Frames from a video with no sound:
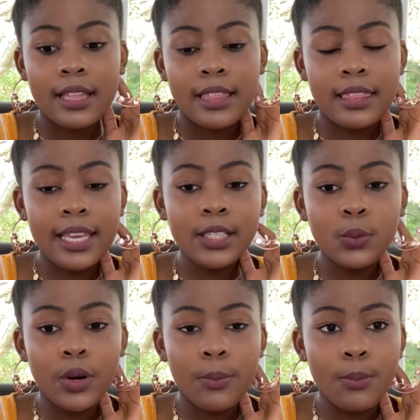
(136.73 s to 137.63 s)
Things
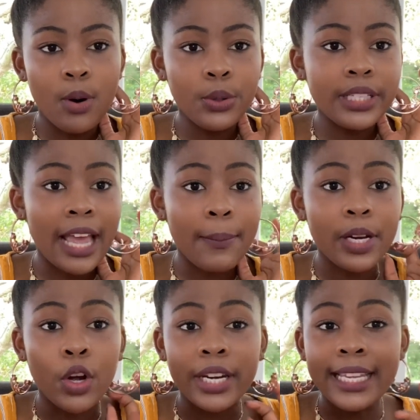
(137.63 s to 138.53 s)
were mostly
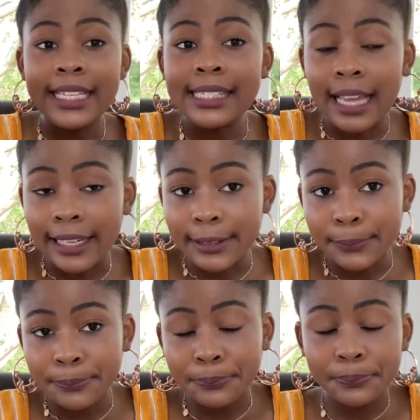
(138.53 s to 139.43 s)
happening on his side.
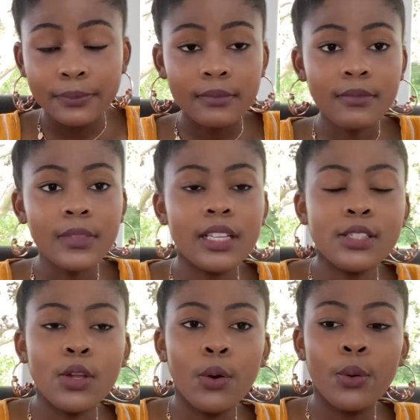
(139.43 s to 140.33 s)

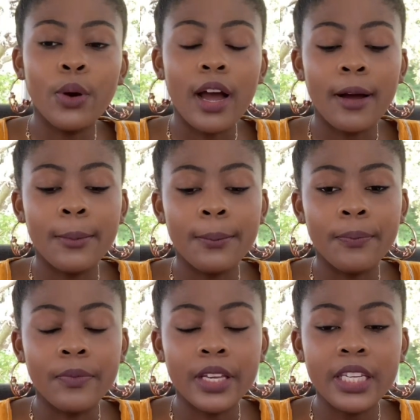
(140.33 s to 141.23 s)
So
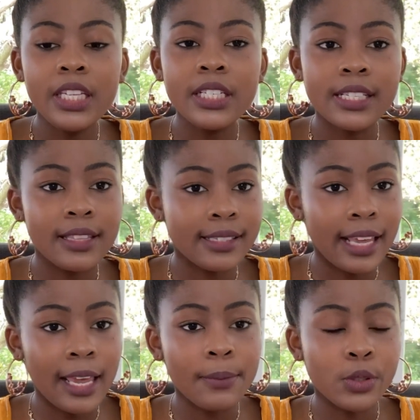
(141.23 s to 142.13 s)
he did the
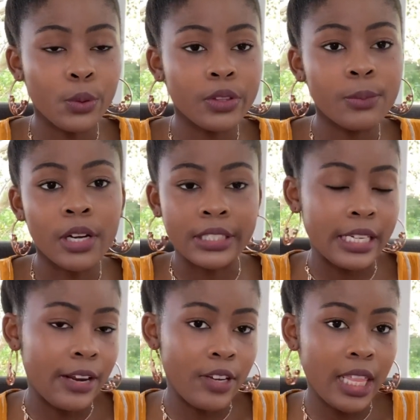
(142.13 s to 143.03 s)
same, told the pastor
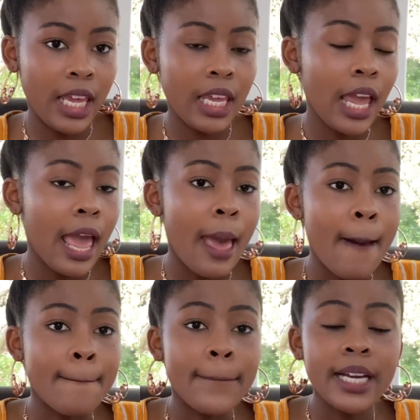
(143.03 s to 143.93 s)
and everything,
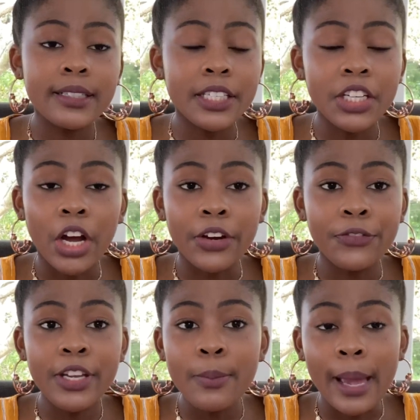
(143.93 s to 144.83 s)
but he got
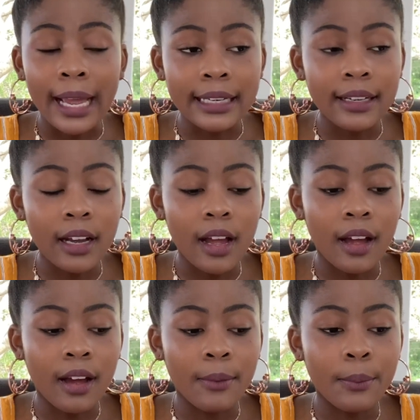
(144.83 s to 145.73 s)
feedback.
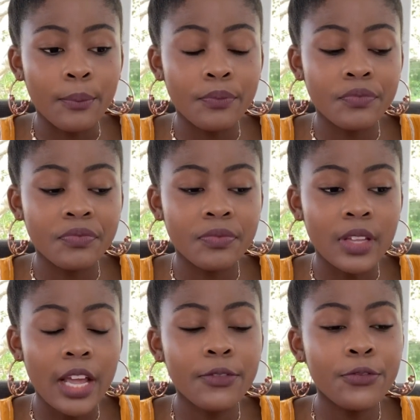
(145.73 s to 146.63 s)

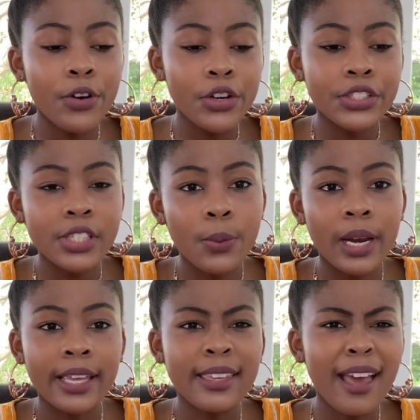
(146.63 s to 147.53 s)
At first they were
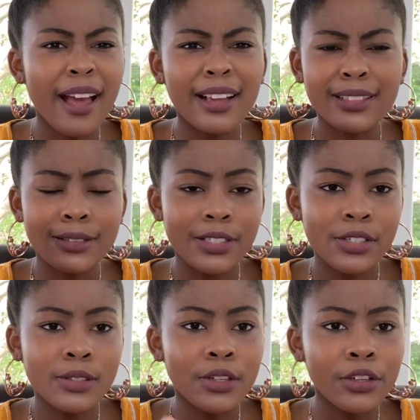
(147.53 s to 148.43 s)
like, yeah,
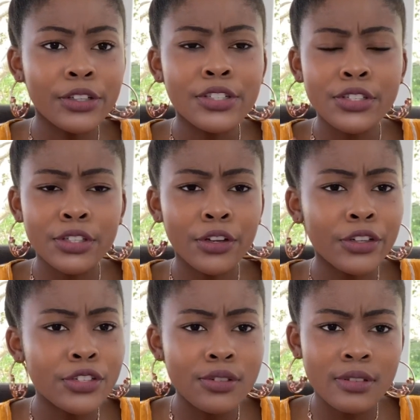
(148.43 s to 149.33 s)
she's good,
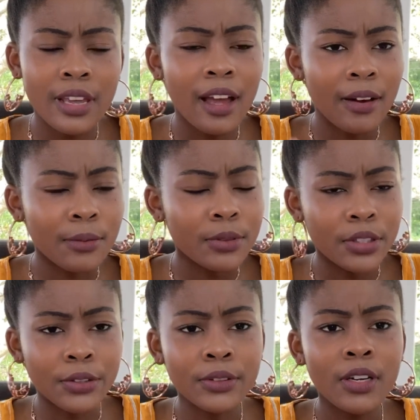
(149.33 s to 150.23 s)
yeah,
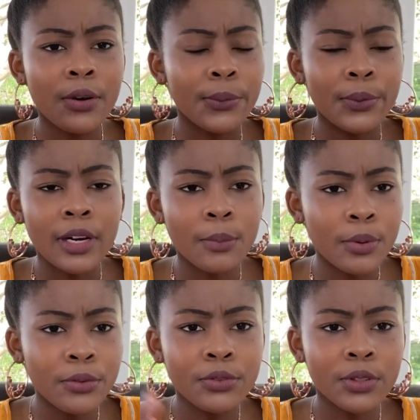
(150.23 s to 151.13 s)
we'll
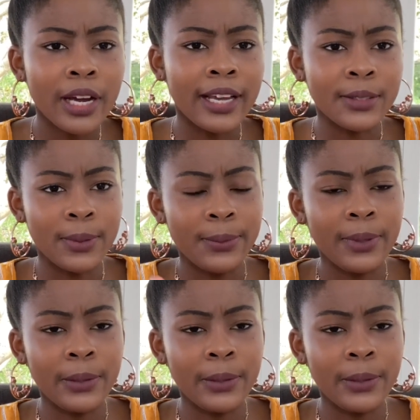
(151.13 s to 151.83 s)
approve you guys, what.